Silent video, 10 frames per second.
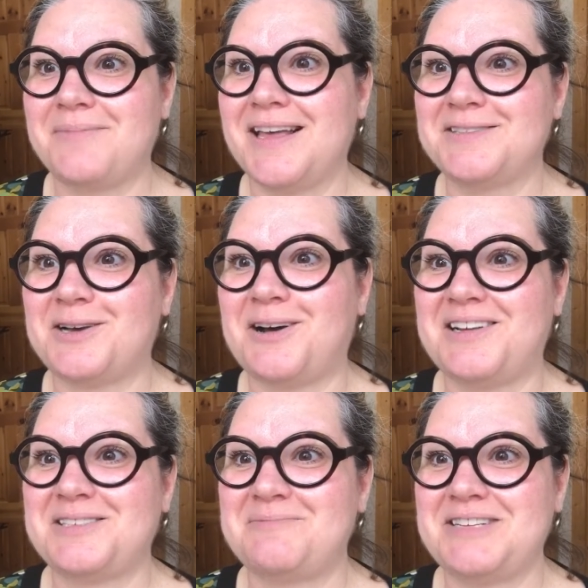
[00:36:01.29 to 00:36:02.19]
That's
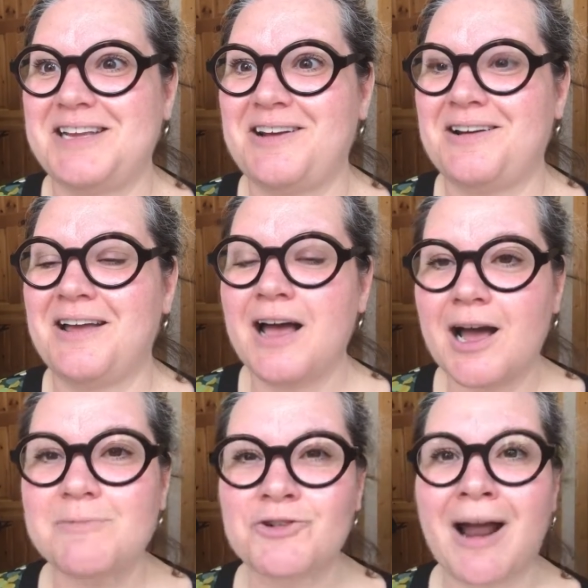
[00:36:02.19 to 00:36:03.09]
awesome to hear.
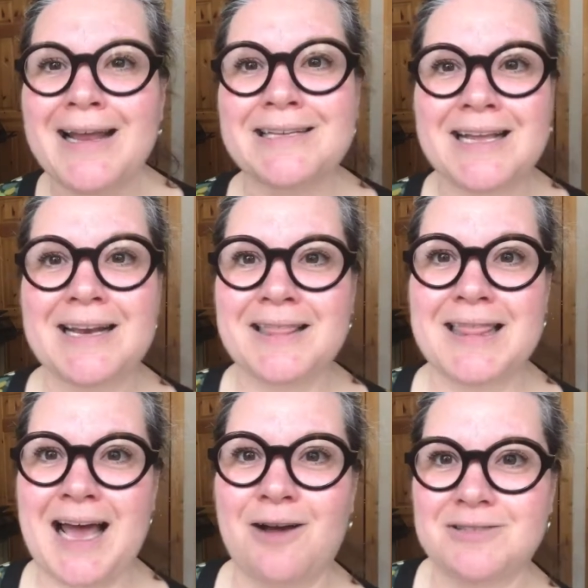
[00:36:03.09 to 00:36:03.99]
I'm trying to hit
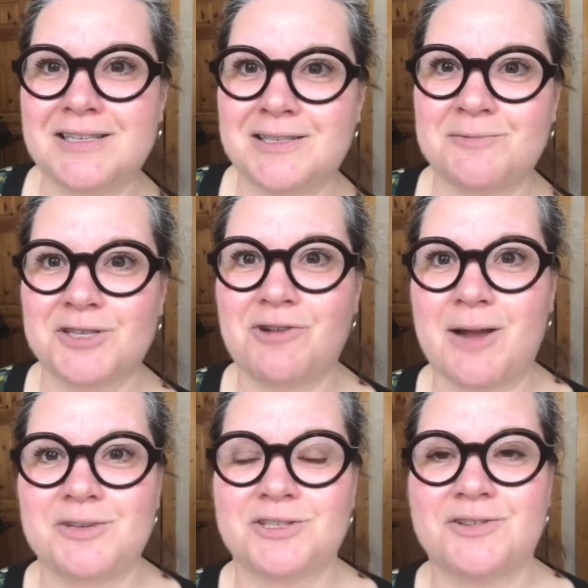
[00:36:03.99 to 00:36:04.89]
1,000
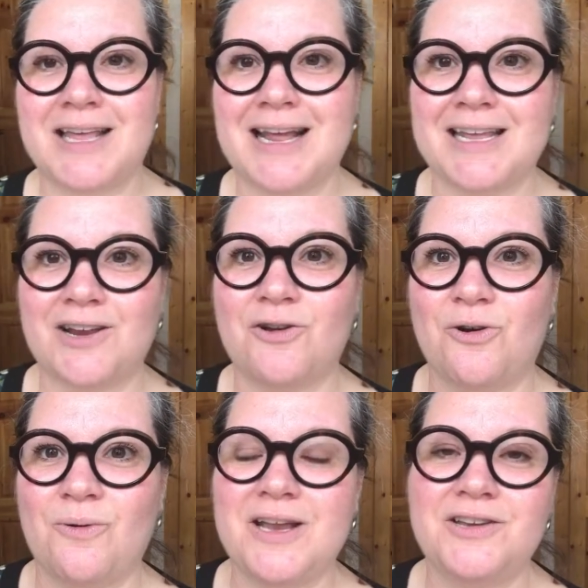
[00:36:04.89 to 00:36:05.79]
subscribers so that I can
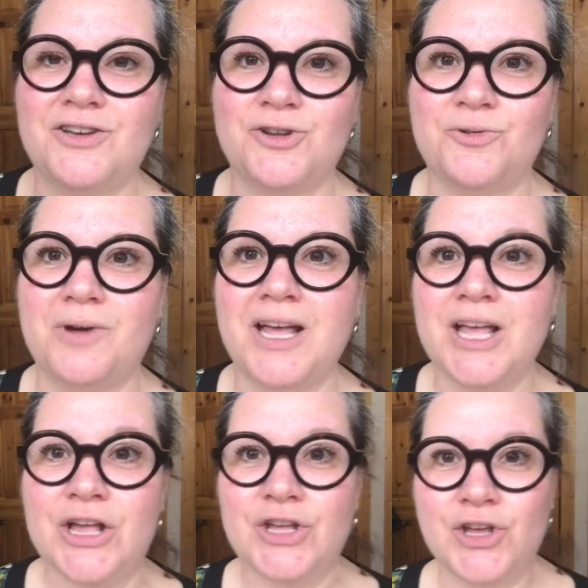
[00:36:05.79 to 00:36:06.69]
go and do
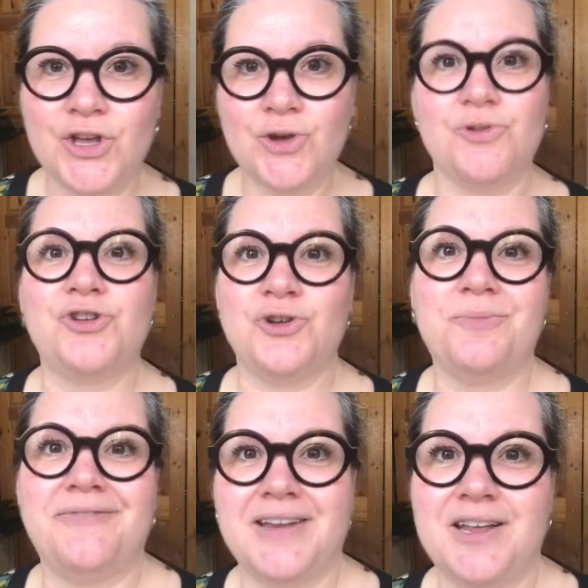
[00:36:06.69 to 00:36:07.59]

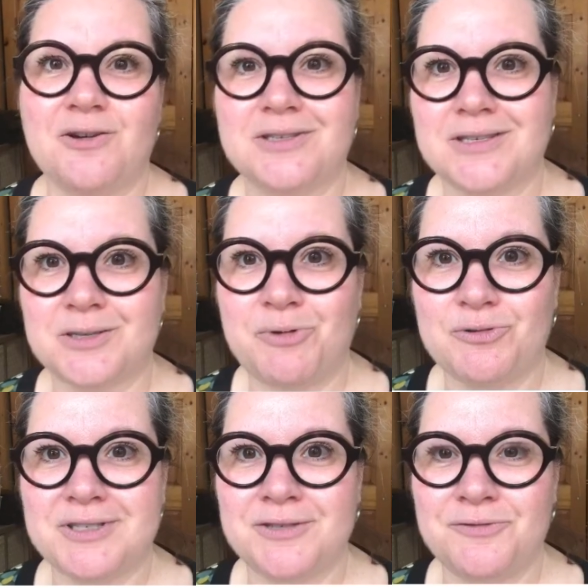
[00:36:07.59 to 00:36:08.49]
YouTube videos as
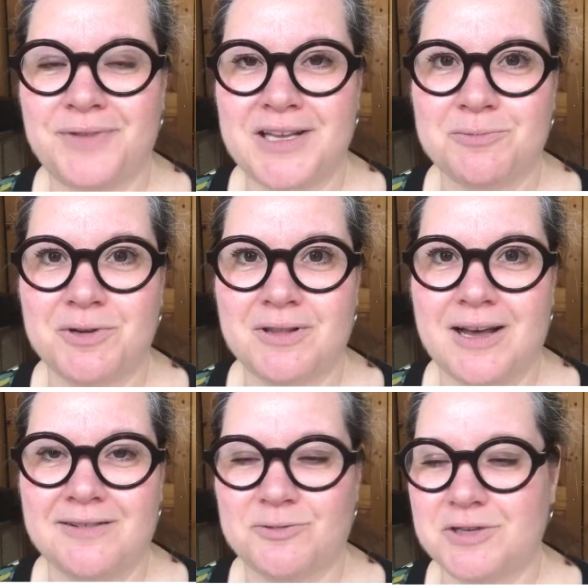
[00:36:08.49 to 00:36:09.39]
opposed to Facebook
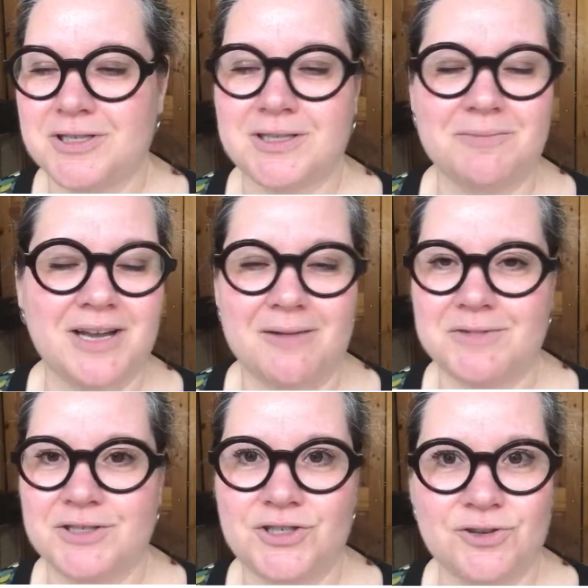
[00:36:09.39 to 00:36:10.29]
Lives, which
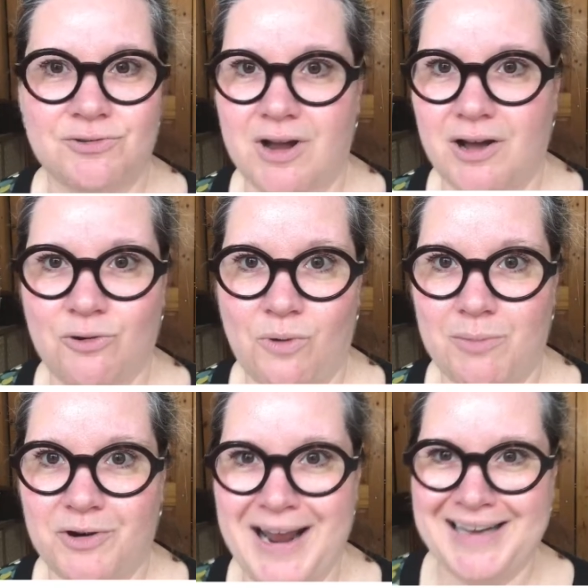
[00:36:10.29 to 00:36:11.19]
sometimes do not
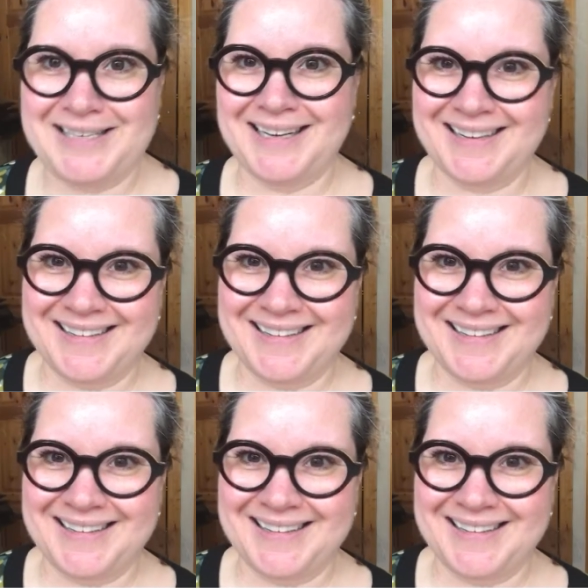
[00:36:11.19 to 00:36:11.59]
cooperate.